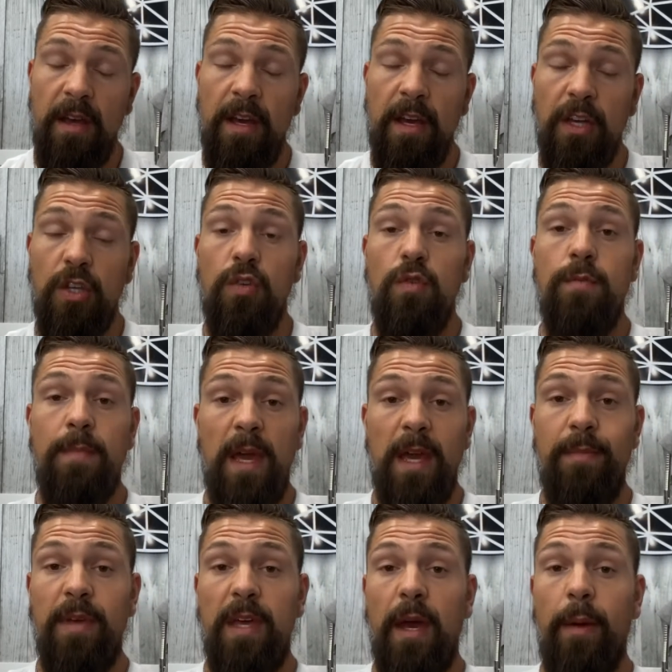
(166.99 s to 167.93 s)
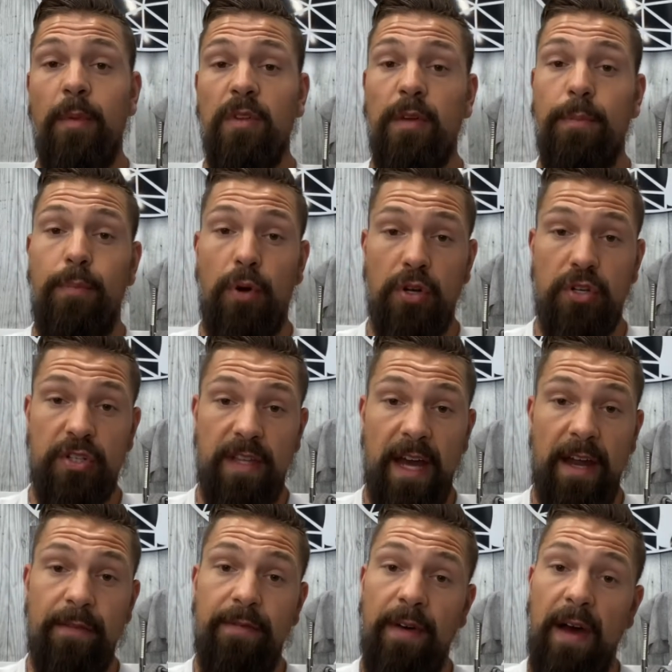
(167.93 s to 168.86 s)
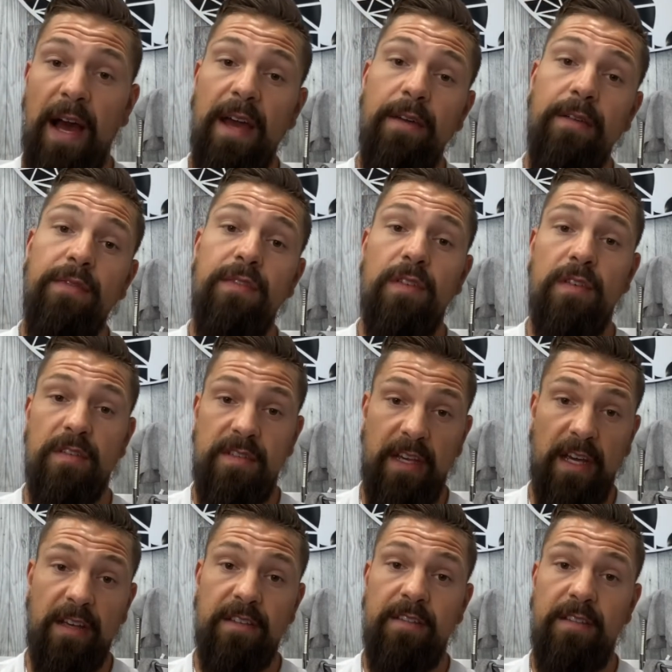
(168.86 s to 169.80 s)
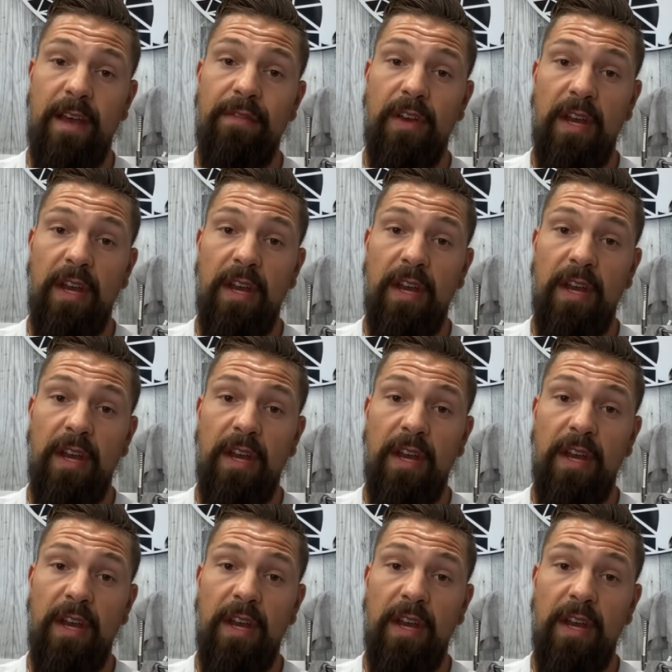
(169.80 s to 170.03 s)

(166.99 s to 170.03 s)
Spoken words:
you may be able to push that 5 to 6, 7,